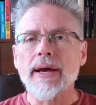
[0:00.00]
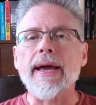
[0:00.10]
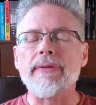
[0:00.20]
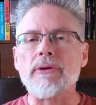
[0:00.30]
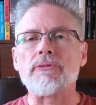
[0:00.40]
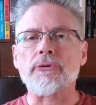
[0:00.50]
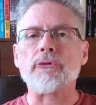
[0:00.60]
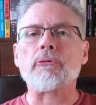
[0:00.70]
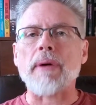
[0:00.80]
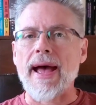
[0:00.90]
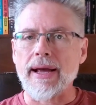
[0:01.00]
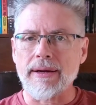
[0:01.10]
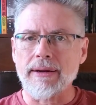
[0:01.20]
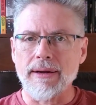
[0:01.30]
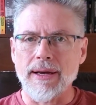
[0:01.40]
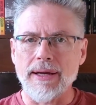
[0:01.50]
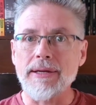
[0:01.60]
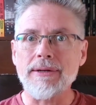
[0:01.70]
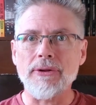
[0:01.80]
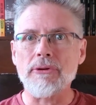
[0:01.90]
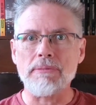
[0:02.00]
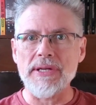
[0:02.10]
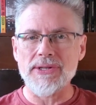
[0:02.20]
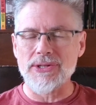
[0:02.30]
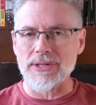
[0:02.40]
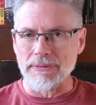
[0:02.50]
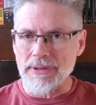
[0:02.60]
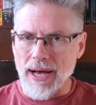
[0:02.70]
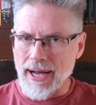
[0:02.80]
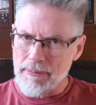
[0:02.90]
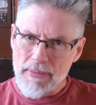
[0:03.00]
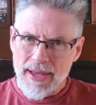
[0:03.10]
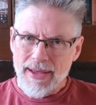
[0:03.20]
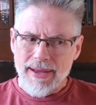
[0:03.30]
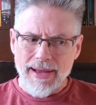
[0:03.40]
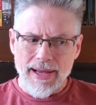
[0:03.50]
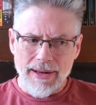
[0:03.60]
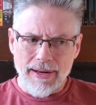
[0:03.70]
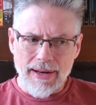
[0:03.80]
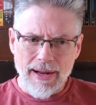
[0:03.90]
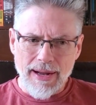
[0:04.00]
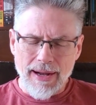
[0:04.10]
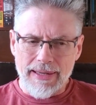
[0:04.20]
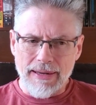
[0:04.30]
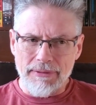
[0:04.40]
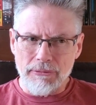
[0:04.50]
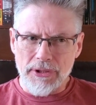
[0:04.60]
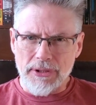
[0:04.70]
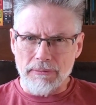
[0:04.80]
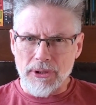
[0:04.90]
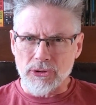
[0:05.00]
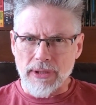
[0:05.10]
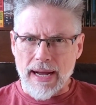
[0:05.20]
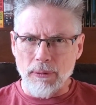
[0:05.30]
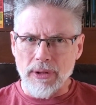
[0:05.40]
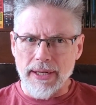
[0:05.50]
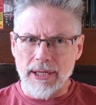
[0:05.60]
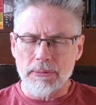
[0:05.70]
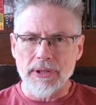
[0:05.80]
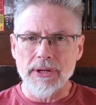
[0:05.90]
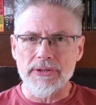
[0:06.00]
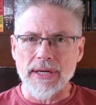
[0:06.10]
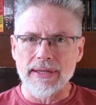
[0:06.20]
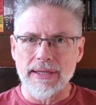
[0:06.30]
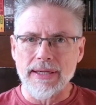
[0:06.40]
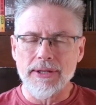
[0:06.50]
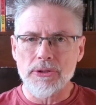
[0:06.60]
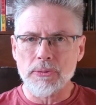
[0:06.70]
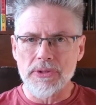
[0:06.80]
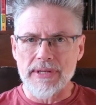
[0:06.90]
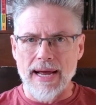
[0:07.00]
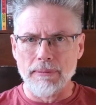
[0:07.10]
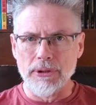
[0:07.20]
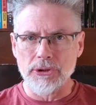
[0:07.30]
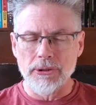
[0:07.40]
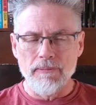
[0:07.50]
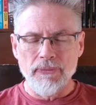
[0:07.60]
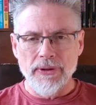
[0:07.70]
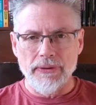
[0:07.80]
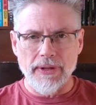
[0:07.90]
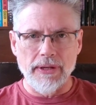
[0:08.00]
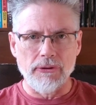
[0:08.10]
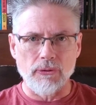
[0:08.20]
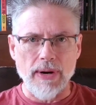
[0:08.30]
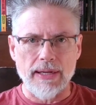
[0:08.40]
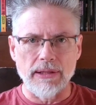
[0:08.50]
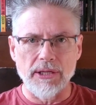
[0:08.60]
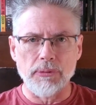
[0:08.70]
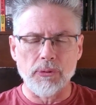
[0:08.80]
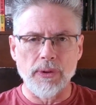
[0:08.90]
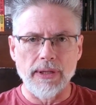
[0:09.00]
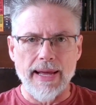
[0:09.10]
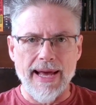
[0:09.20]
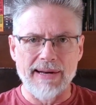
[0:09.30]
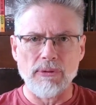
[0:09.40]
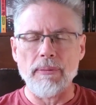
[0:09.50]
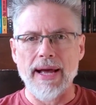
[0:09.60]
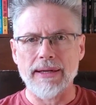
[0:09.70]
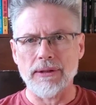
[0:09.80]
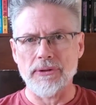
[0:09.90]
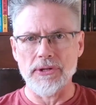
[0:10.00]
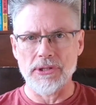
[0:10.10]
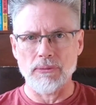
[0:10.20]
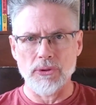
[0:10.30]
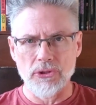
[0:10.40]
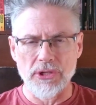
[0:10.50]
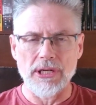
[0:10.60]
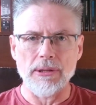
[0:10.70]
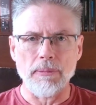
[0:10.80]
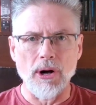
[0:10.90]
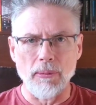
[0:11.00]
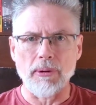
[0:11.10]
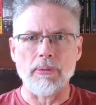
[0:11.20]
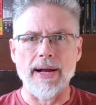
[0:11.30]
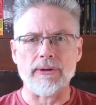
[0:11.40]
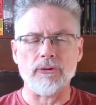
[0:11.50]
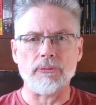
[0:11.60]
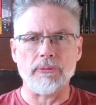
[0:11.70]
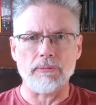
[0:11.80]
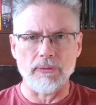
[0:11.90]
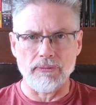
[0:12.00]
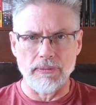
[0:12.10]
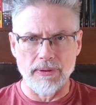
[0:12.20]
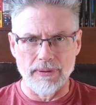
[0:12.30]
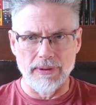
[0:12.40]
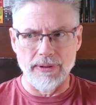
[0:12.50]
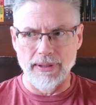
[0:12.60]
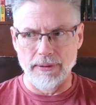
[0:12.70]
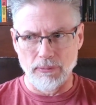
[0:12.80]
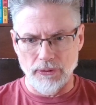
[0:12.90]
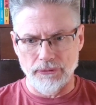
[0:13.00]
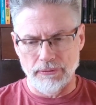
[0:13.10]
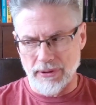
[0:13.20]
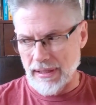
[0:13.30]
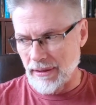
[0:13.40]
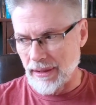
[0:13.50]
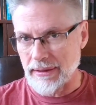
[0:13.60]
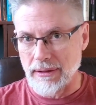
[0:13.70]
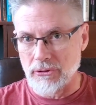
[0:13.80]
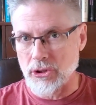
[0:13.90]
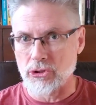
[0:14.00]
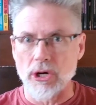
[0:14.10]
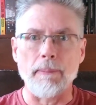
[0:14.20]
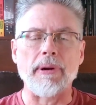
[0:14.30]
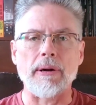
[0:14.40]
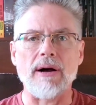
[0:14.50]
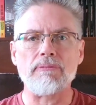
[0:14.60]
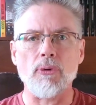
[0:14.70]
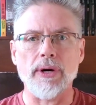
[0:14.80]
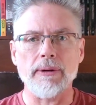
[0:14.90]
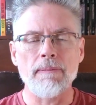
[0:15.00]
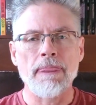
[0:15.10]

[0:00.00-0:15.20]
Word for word: and then further back uh, into the mists of time. And uh, I haven't really done much outlining because I needed to establish the direct link between animal magnetism, which D.D. Palmer practiced before, uh, and was kind of like the, the, jumping off point